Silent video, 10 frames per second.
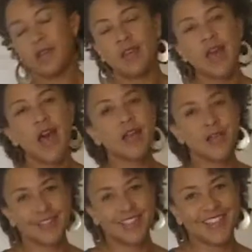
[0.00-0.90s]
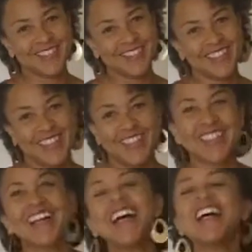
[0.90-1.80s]
Yes.
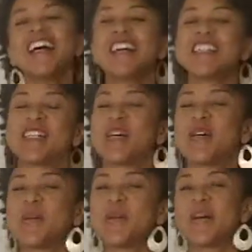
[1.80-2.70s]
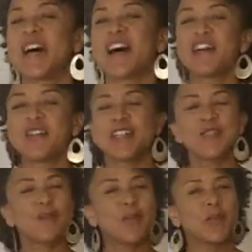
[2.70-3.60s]
So, are you
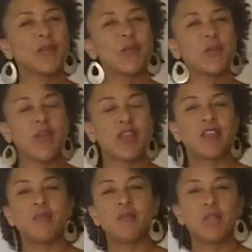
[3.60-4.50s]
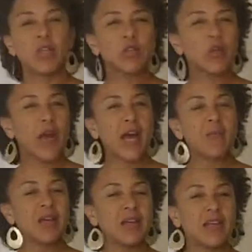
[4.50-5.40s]
guys familiar with the
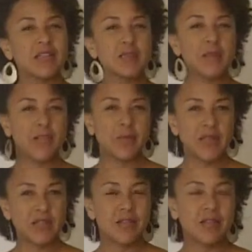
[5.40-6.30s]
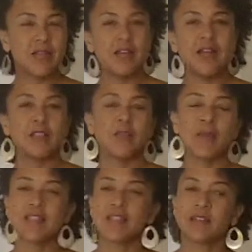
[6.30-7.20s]
Milgram experiment? It's
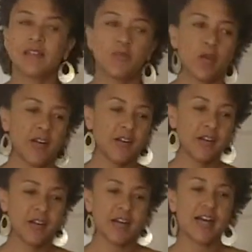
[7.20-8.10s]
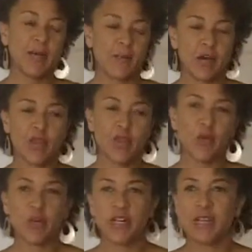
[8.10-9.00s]
basically where
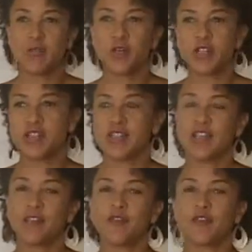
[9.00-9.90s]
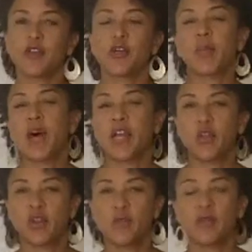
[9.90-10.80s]
authority was conferred upon a
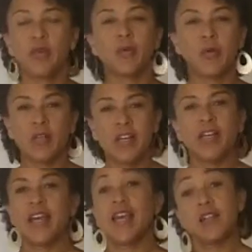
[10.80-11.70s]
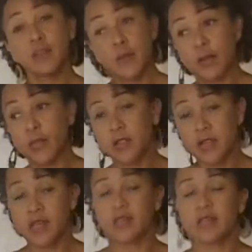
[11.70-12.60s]
group of people in an experiment,
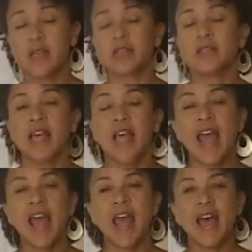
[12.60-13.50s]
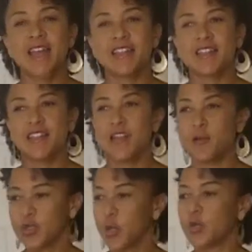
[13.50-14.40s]
as it says, and they
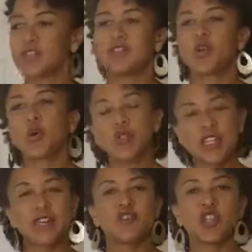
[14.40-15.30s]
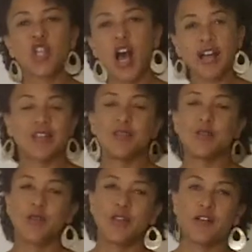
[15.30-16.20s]
were told to give shocks
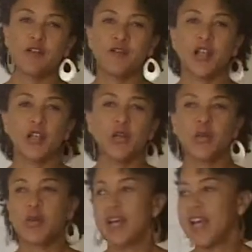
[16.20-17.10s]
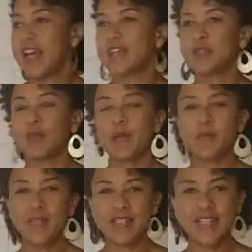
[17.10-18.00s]
to their fellow
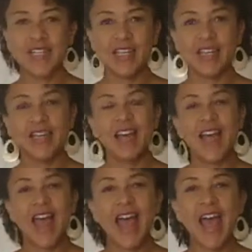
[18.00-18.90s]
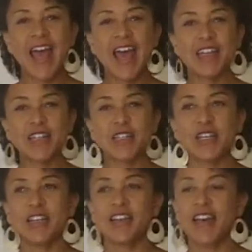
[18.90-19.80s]
experimentee. And
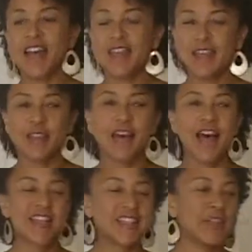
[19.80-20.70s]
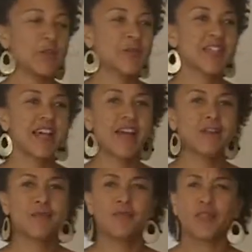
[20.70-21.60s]
I think the idea was
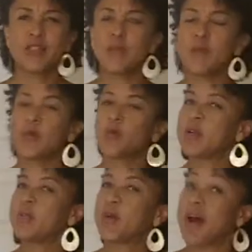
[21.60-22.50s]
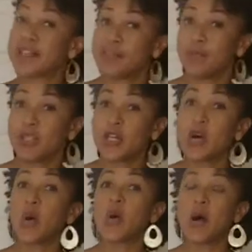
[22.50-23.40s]
that these people wouldn't possibly
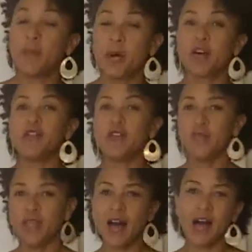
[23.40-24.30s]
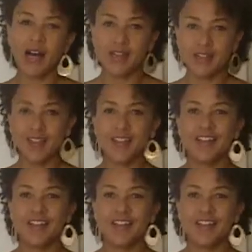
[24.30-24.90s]
go above and beyond,